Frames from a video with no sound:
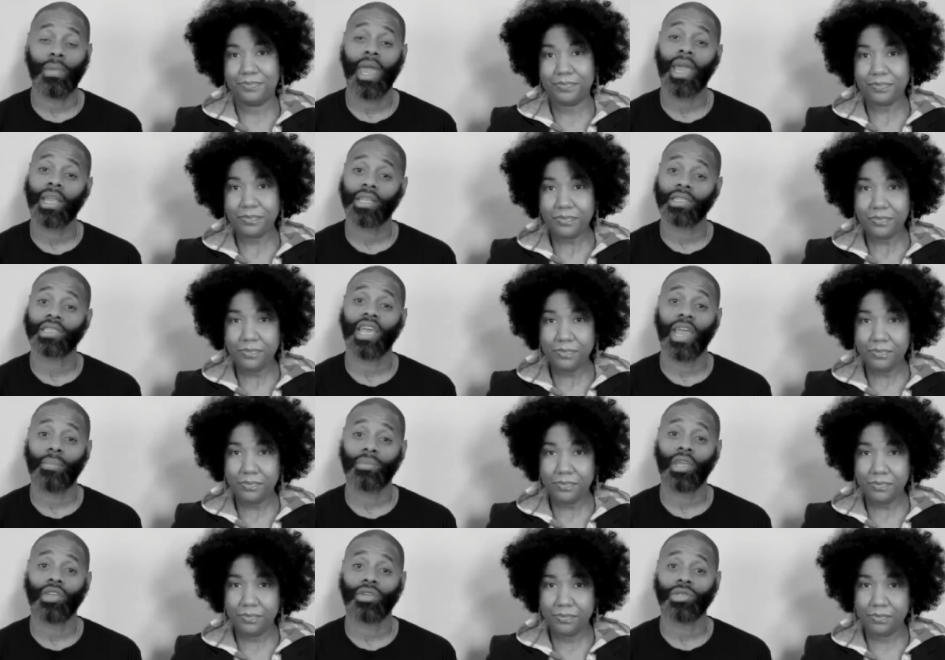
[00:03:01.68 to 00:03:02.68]
Speaker 1: making the same
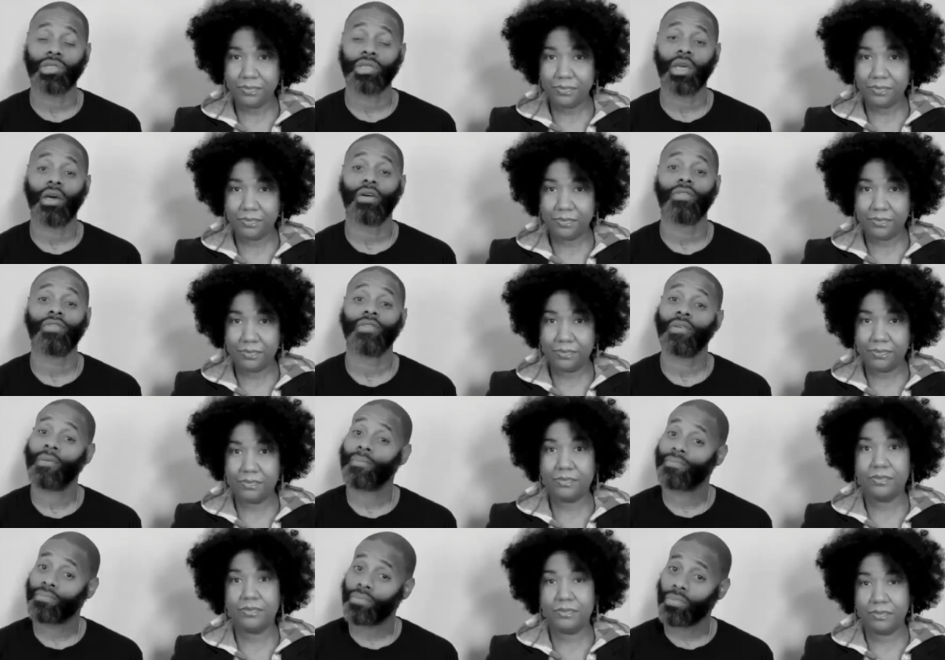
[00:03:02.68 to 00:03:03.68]
thing yourself,
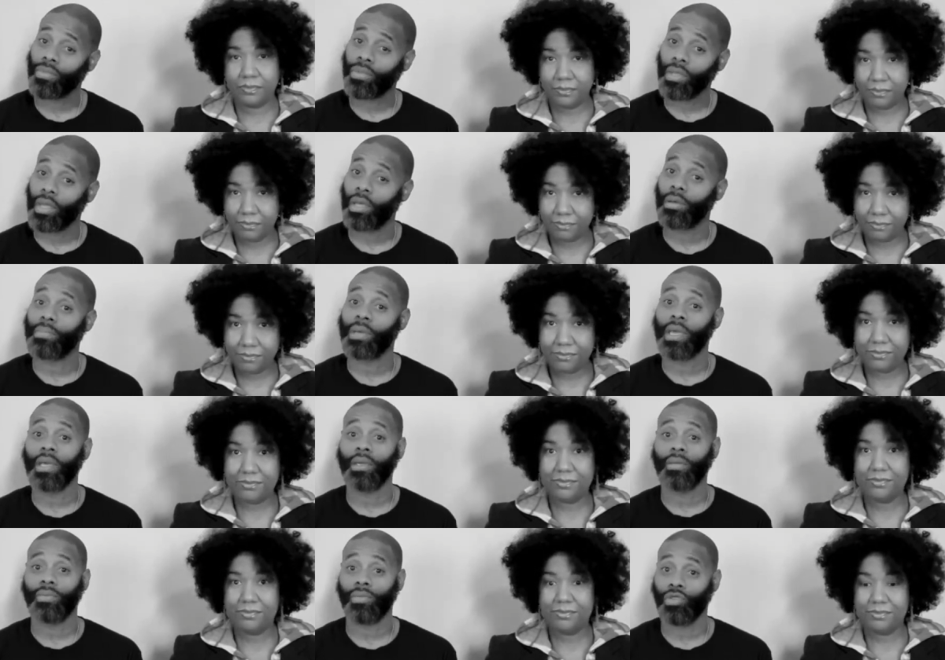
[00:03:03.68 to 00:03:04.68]
it'd
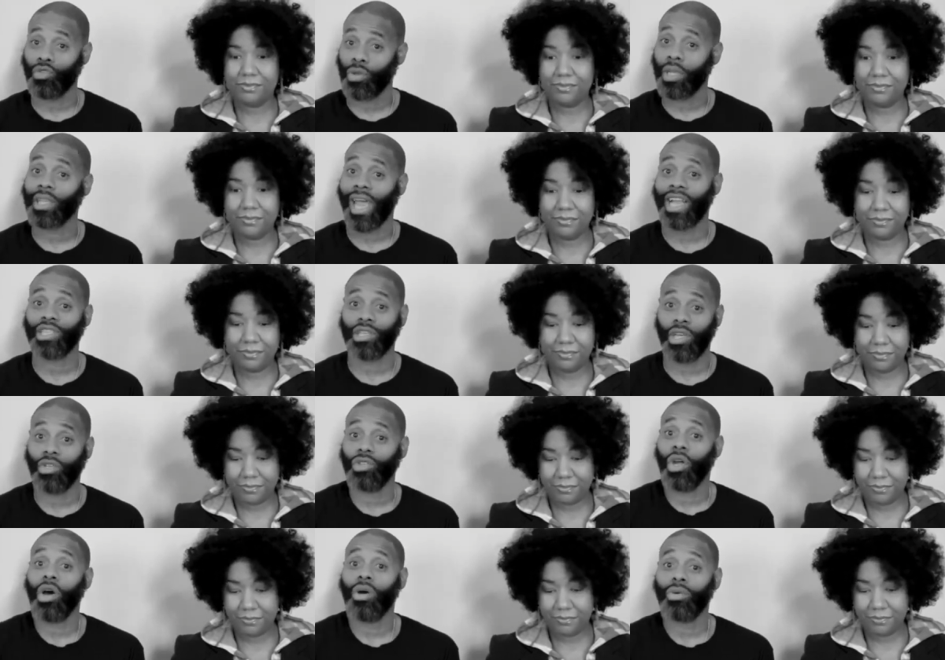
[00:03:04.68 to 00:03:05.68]
be, you can actually
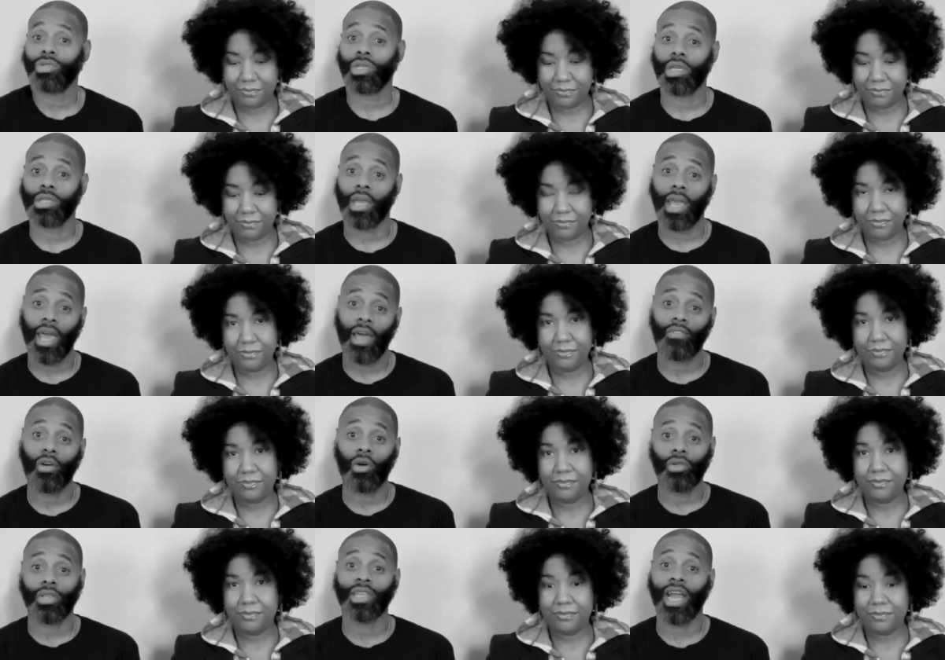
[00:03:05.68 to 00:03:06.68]
indulge, because they have
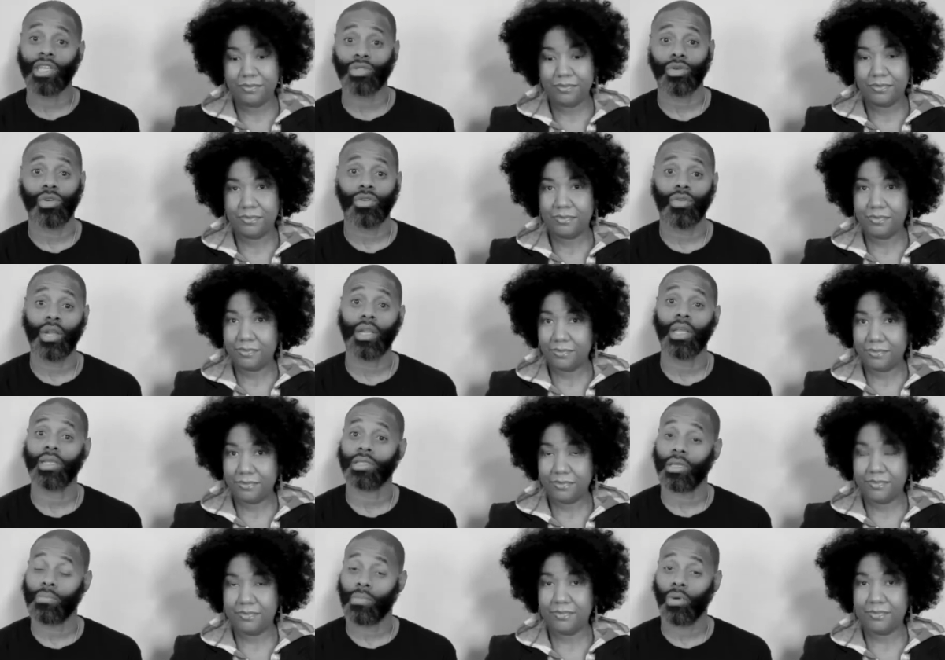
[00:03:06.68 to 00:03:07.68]
all the natural
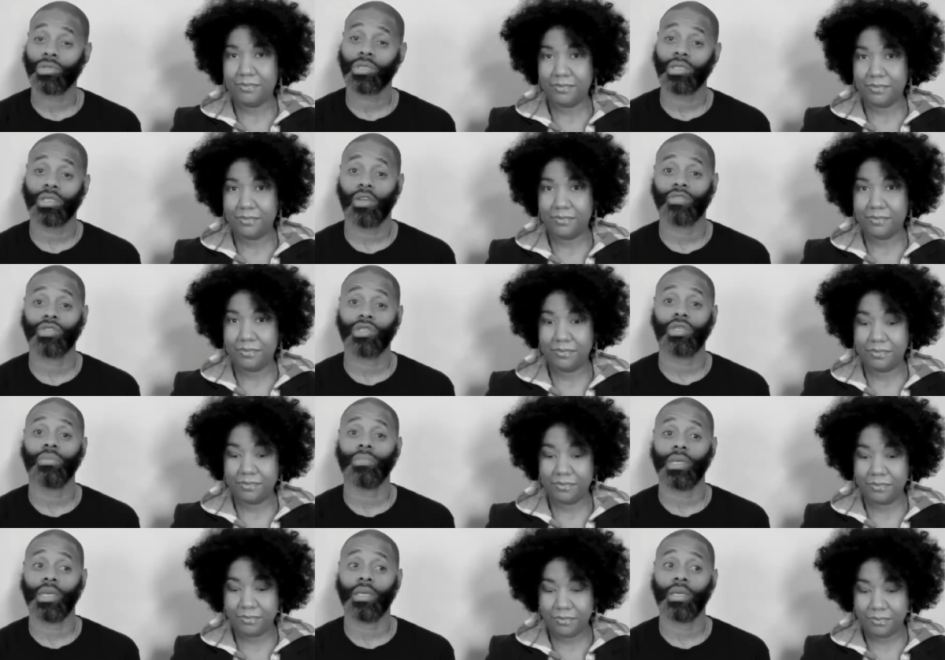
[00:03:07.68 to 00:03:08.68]
ingredients, and most of the stuff should
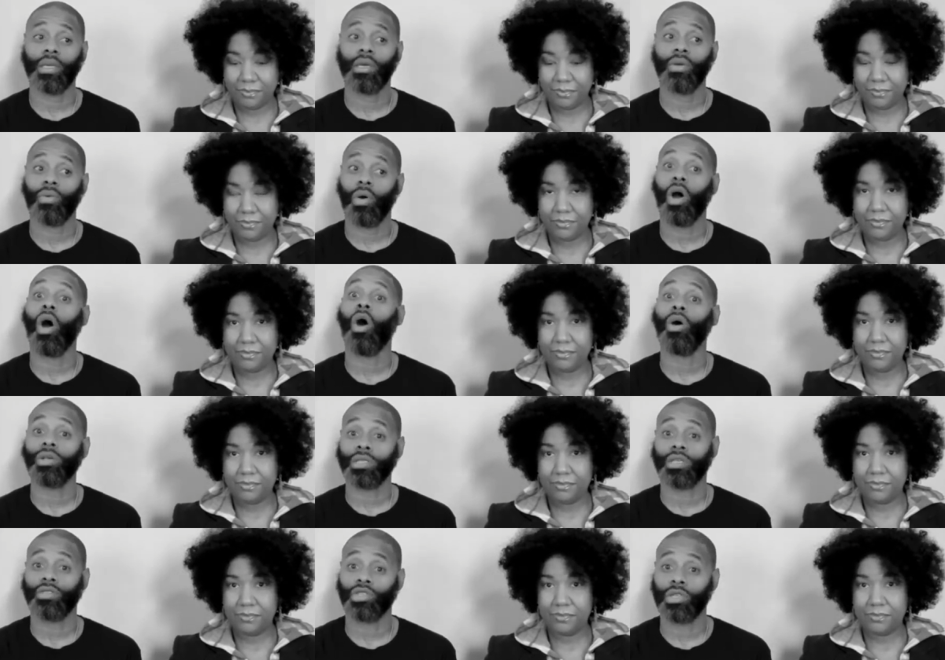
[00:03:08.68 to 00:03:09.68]
be, well, all the
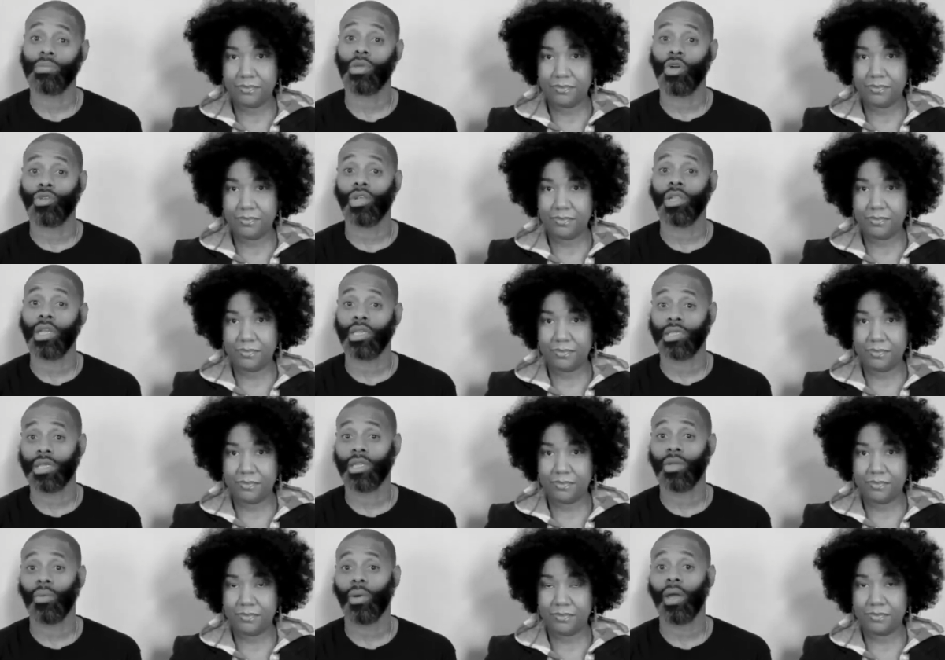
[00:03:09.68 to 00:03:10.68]
stuff should be on your list
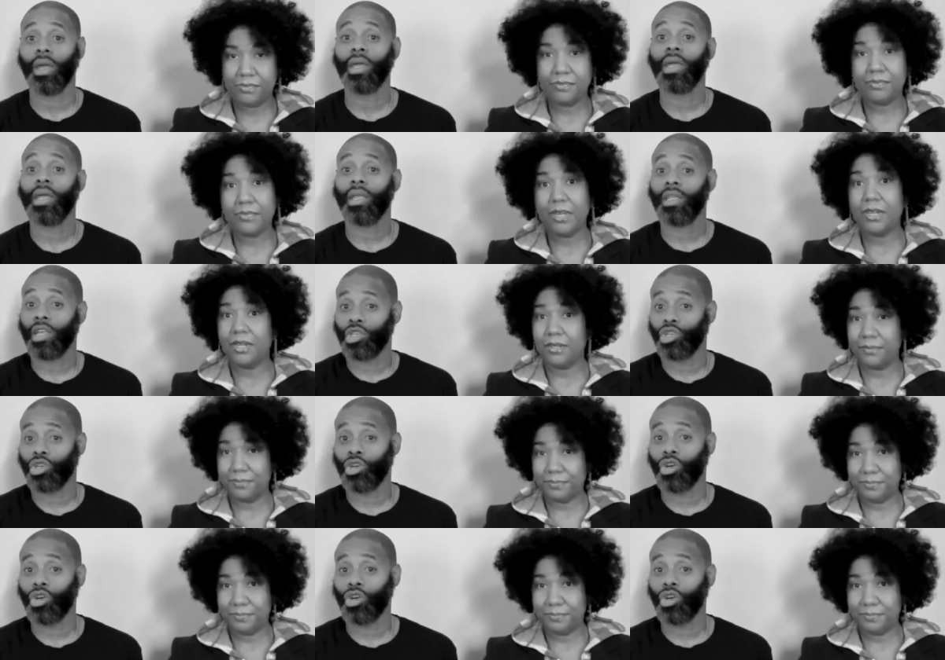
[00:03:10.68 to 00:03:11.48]
anyway that you're